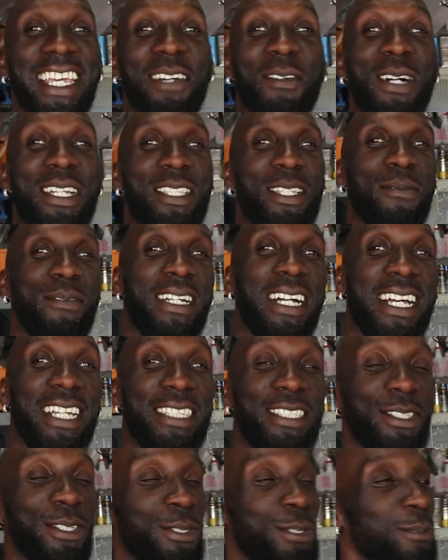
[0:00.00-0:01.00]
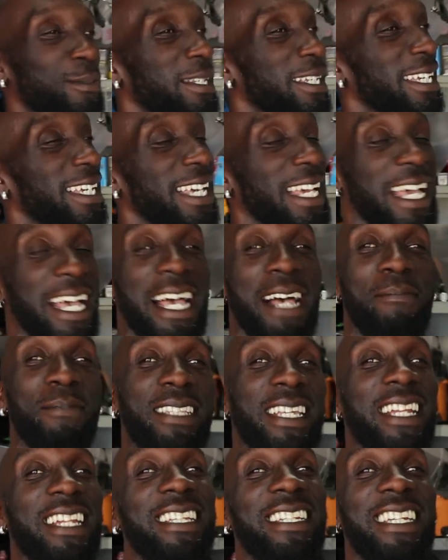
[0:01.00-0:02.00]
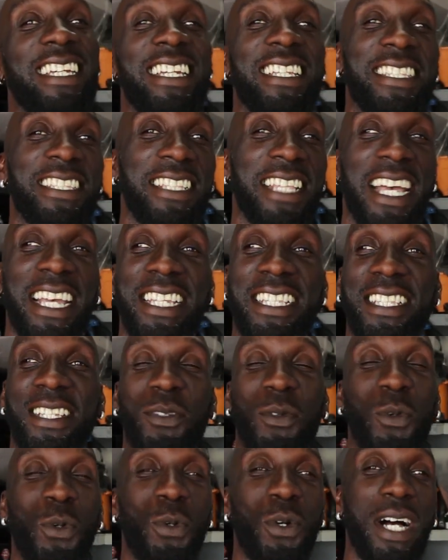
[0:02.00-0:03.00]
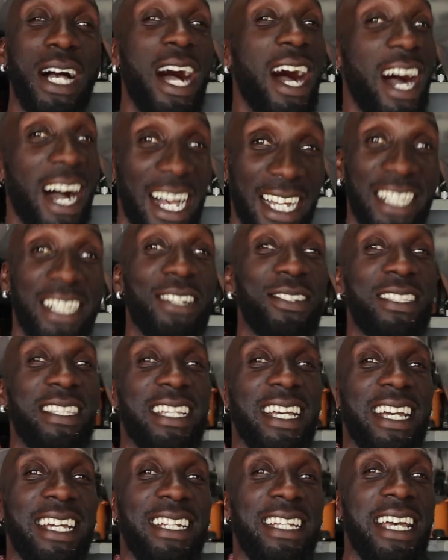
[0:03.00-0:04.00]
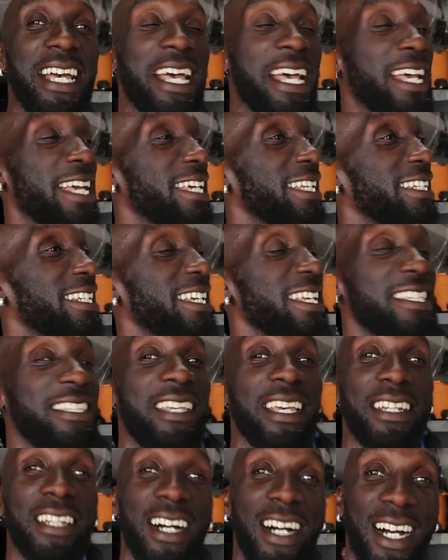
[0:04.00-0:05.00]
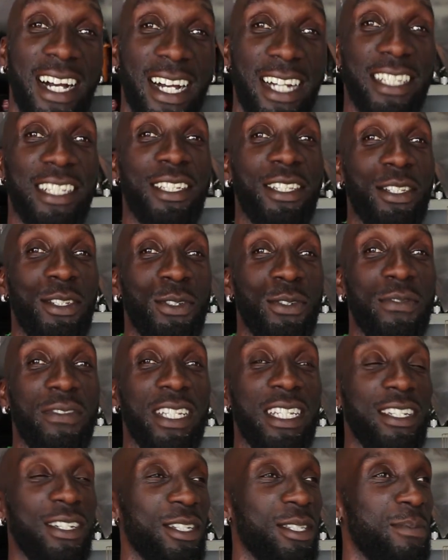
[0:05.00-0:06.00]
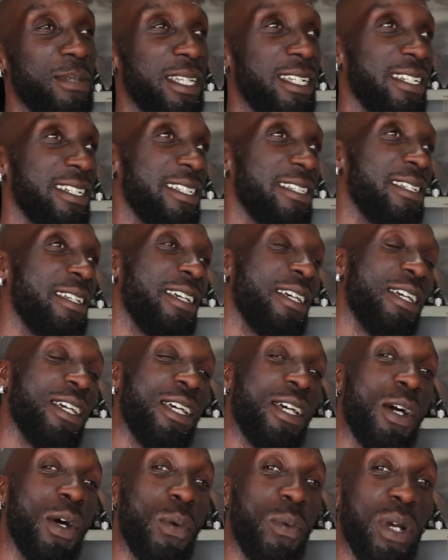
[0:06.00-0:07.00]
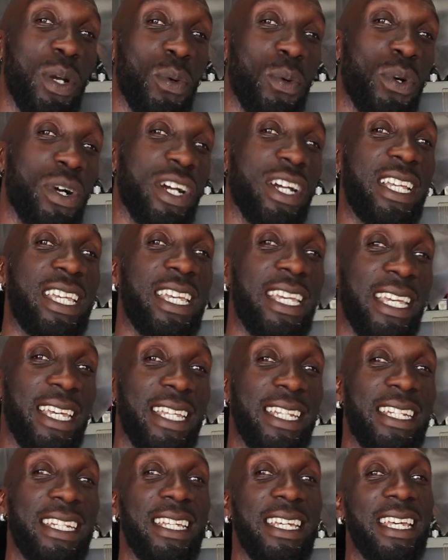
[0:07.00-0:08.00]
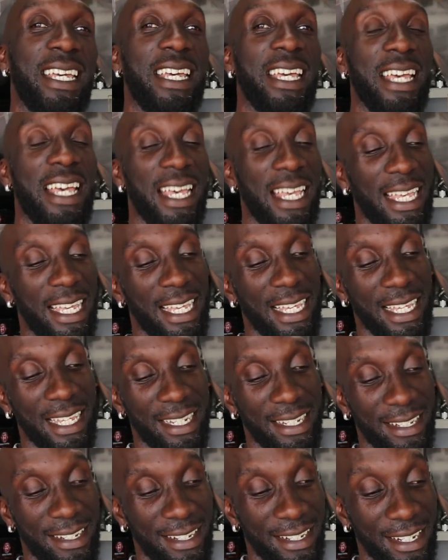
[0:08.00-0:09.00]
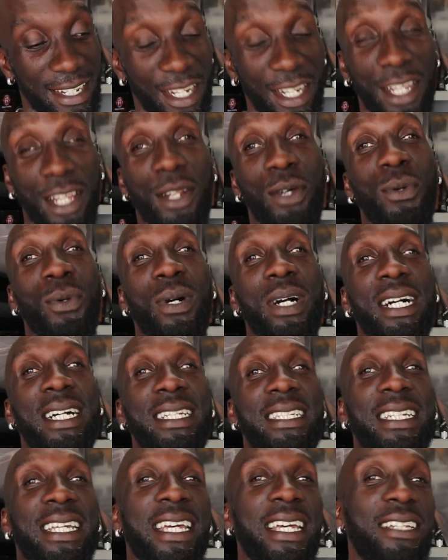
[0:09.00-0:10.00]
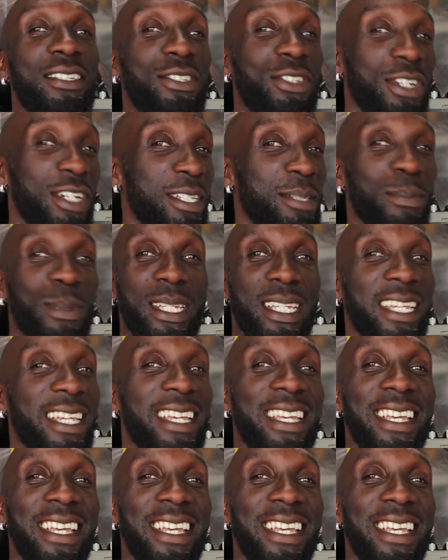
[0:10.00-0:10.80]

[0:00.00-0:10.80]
what's up guys? So I'm telling you, it's nice and hot outside and it's getting harder to do videos because we're working and the little one, and trust me,